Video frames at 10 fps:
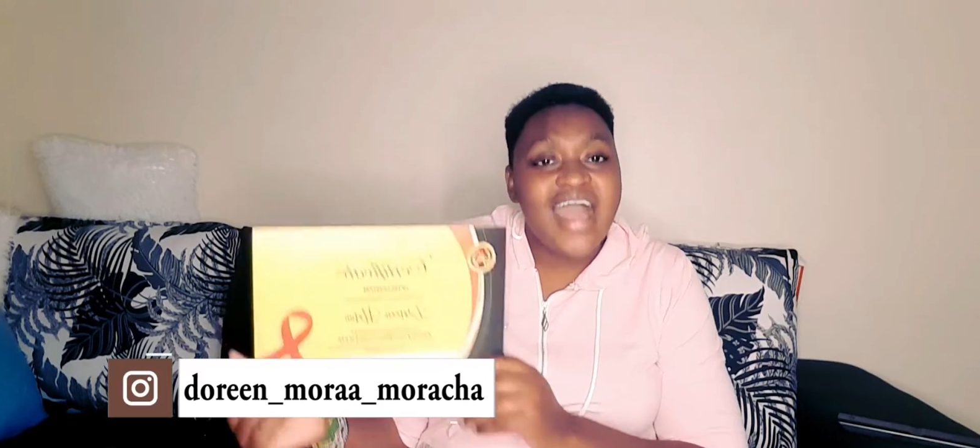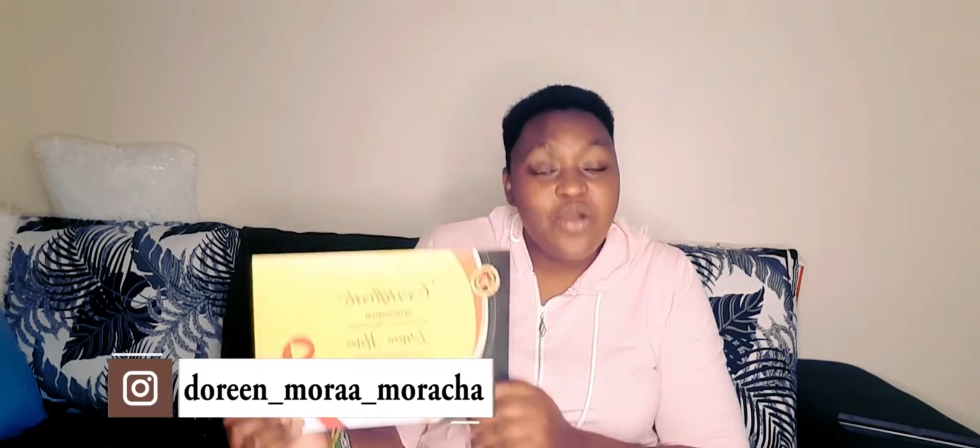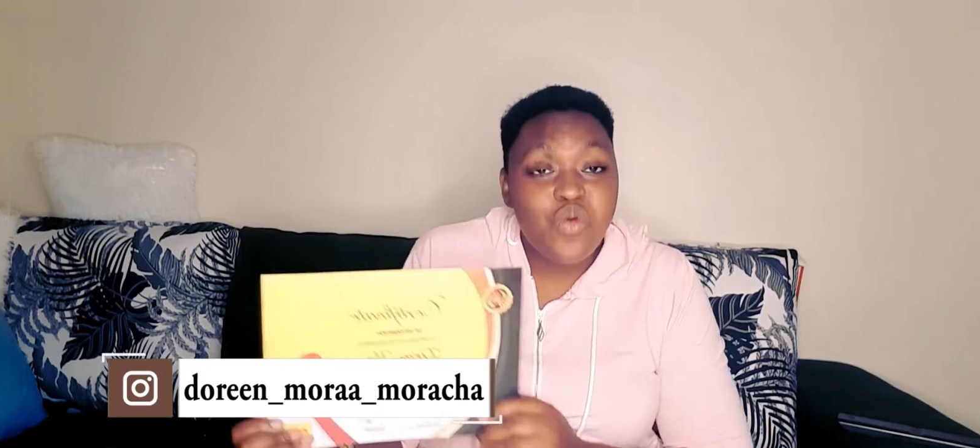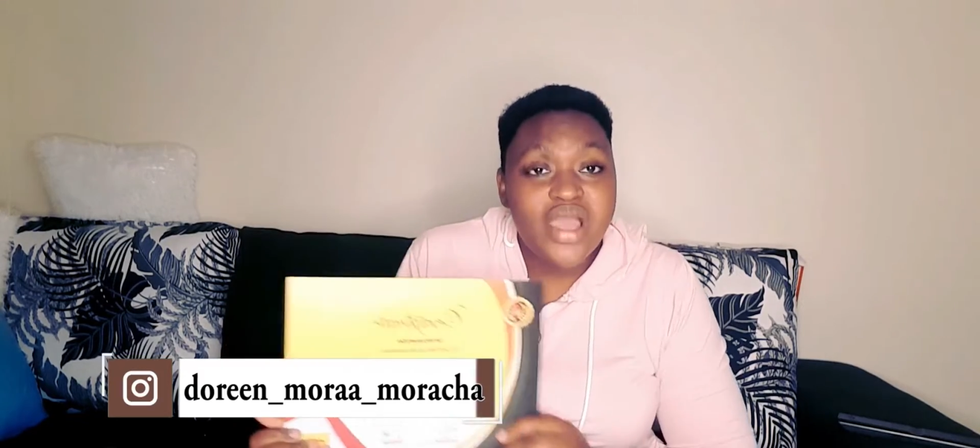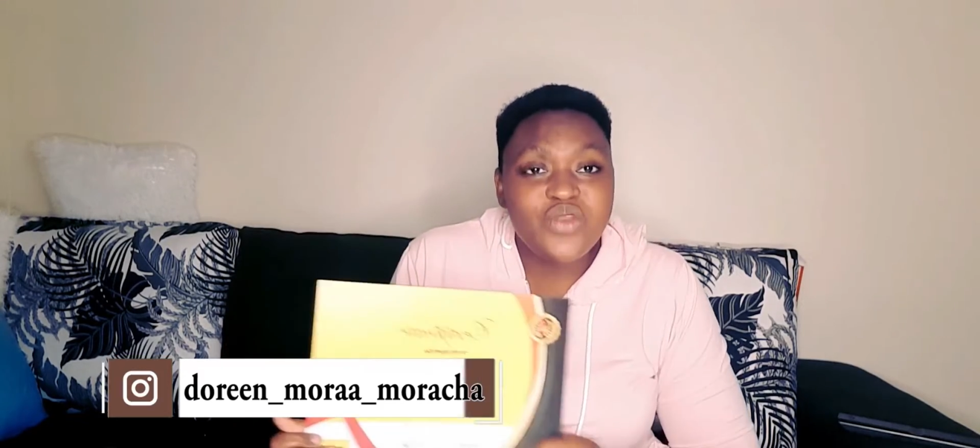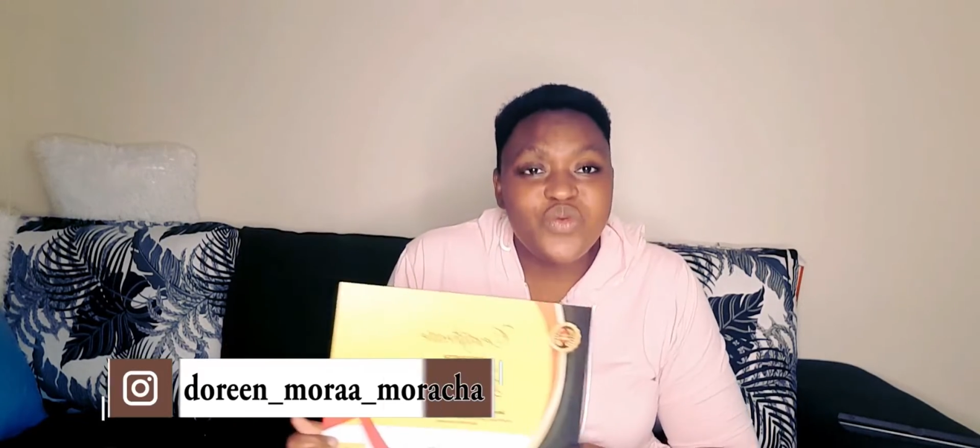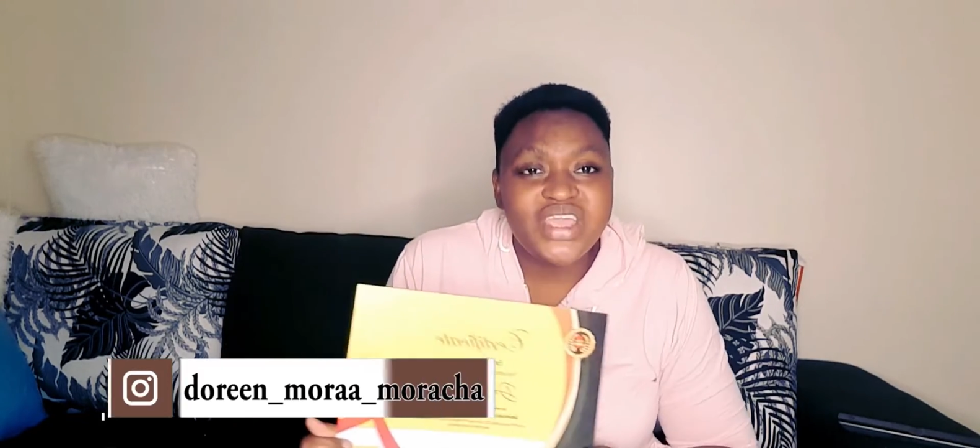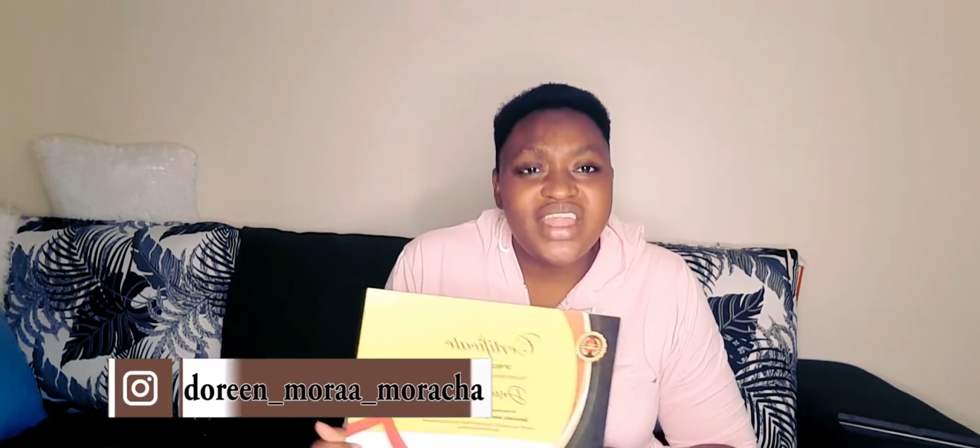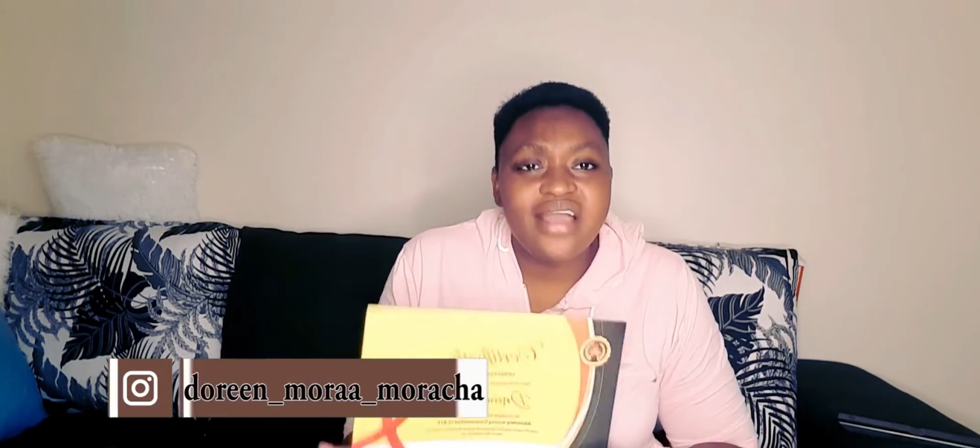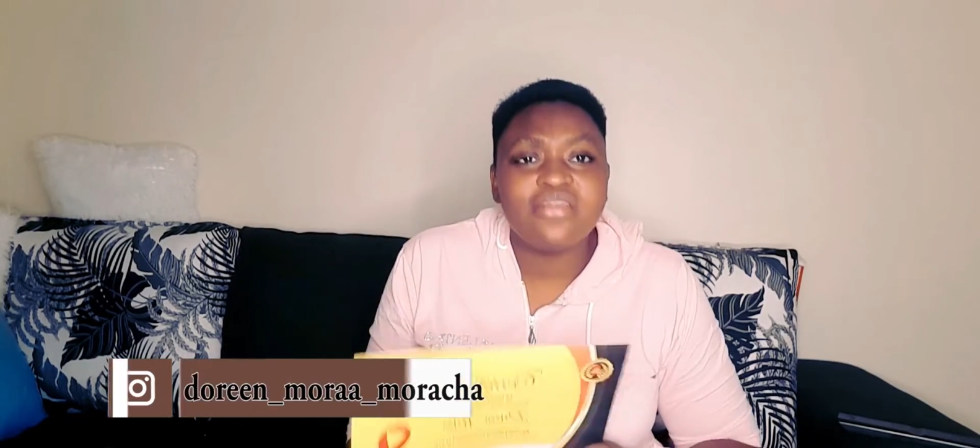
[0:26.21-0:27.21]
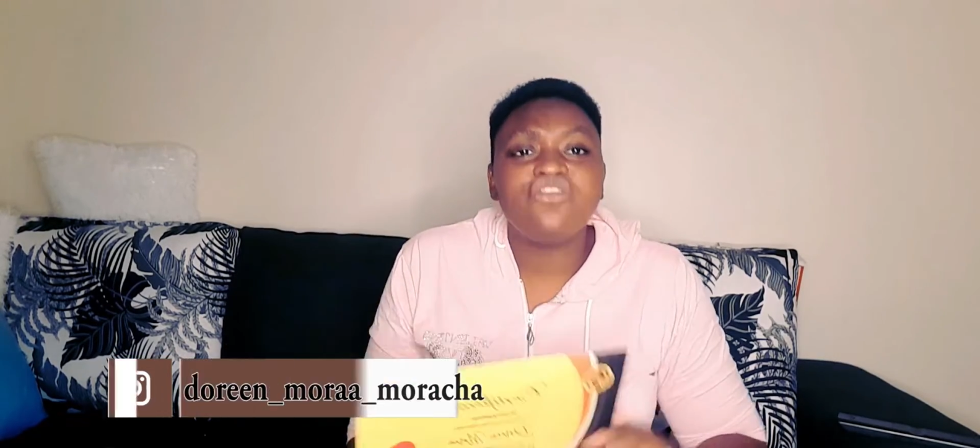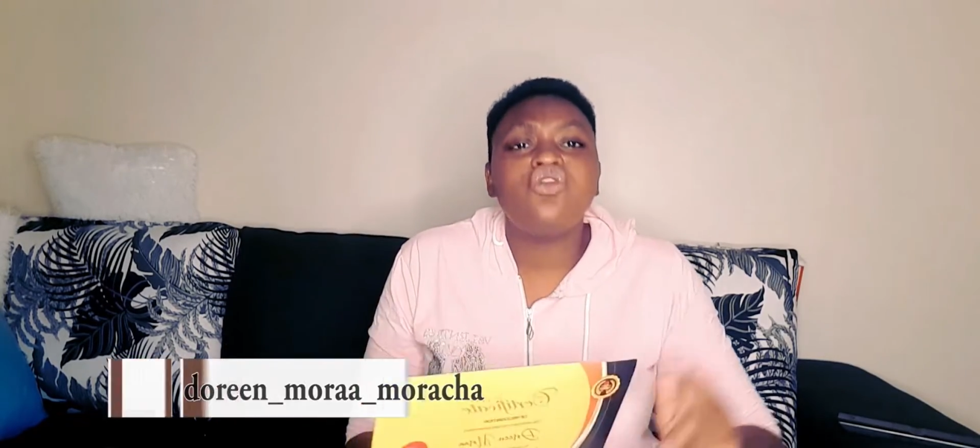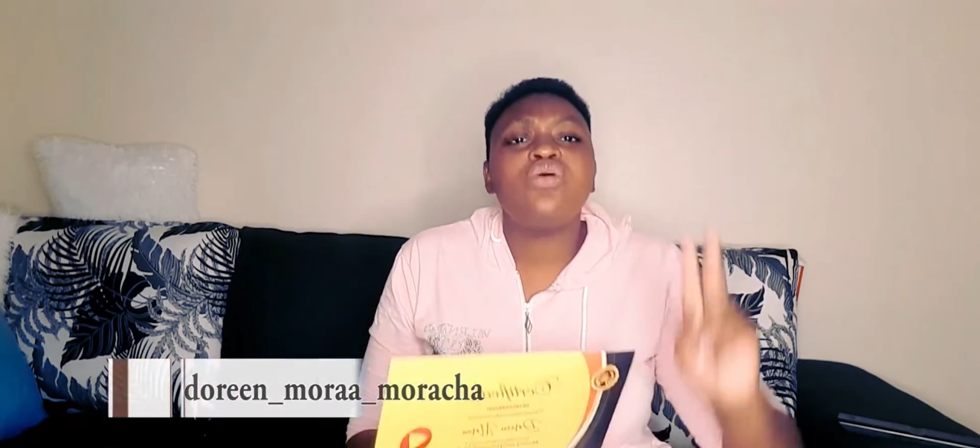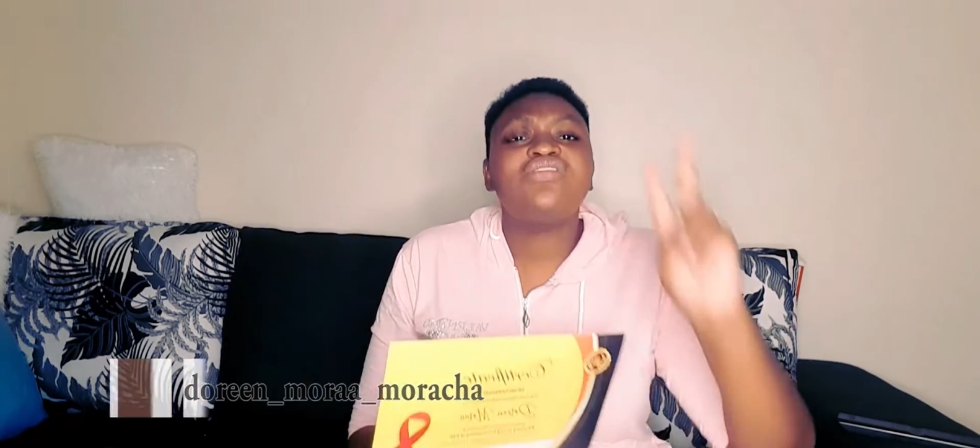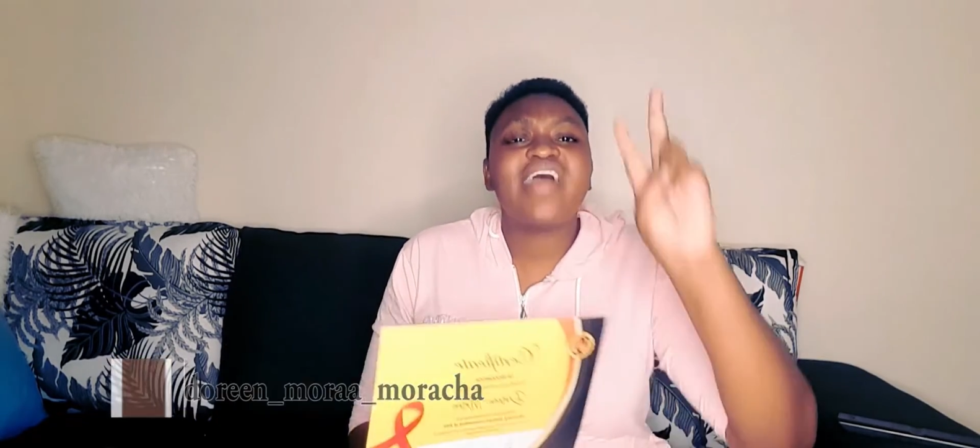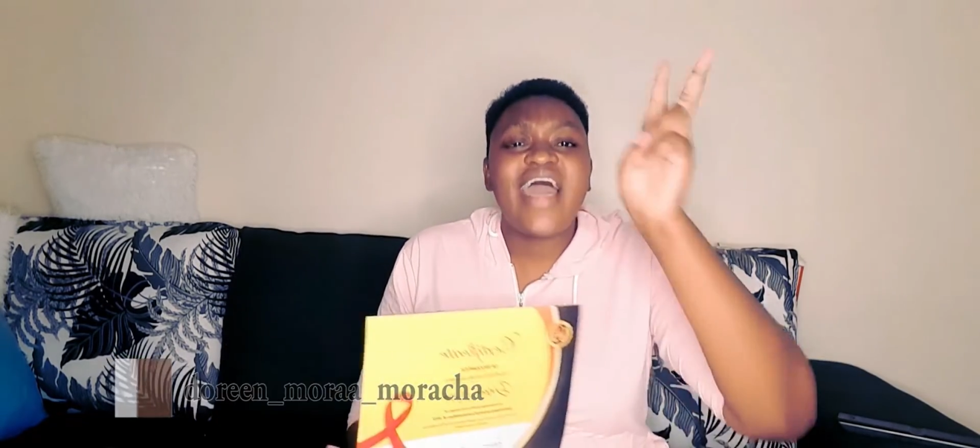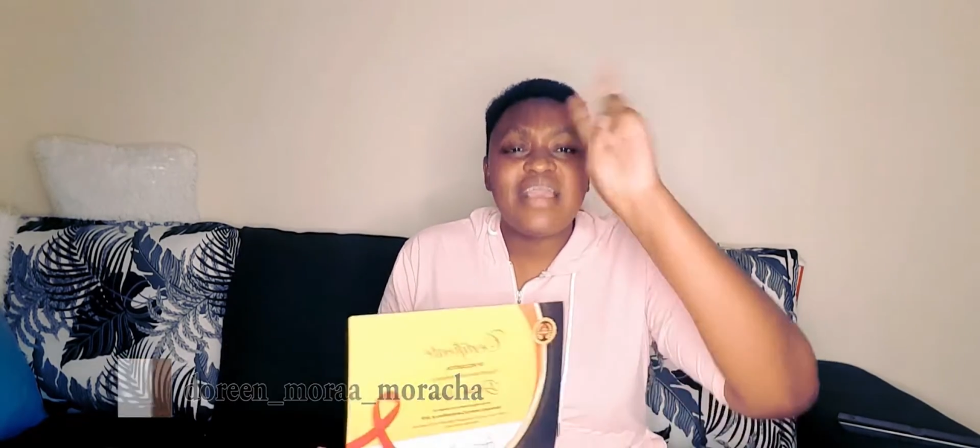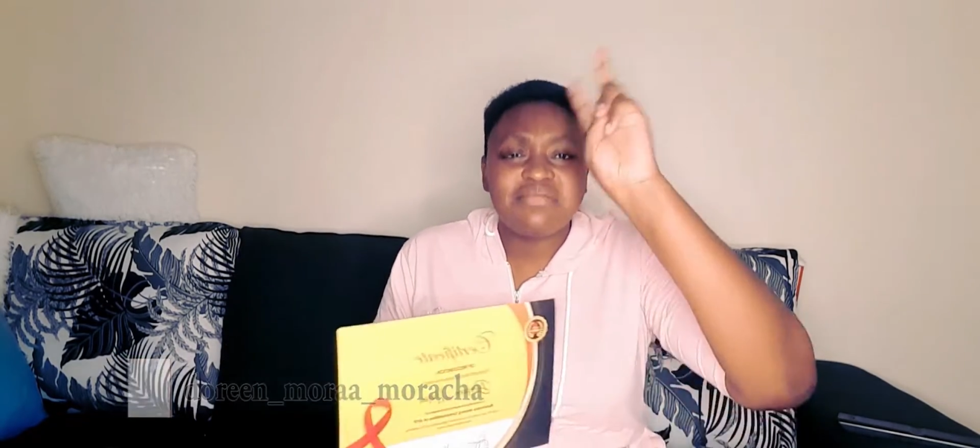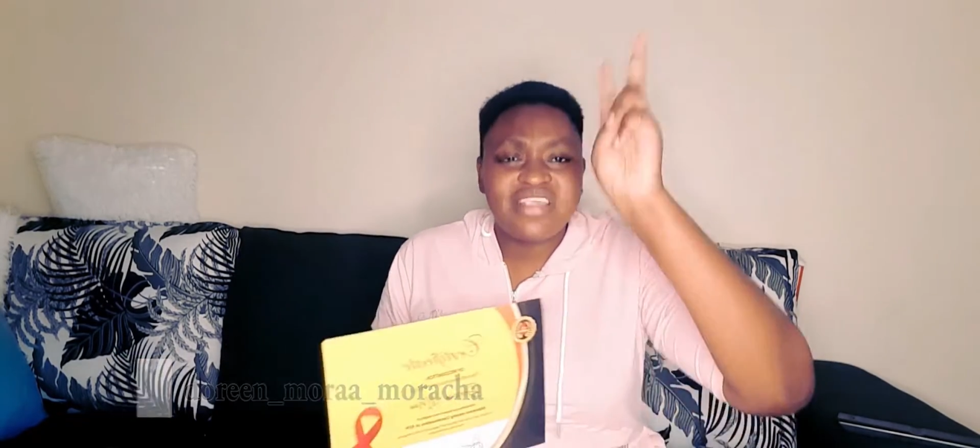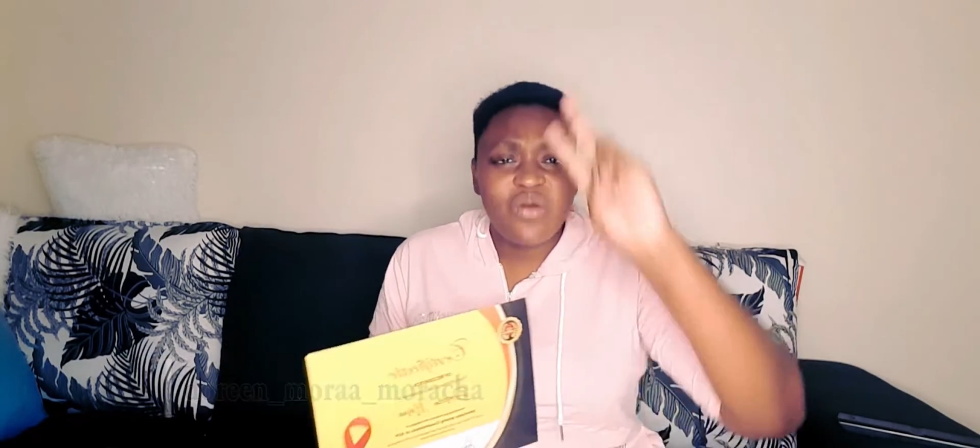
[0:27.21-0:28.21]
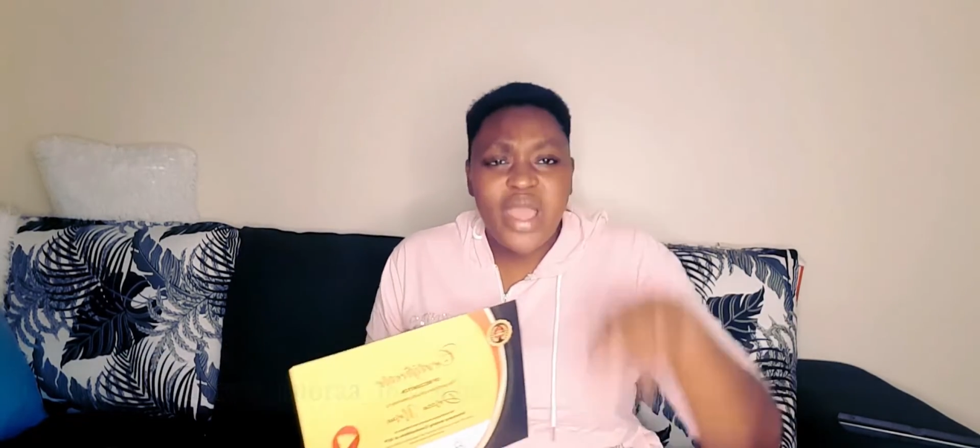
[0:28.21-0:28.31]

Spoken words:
award winner, two times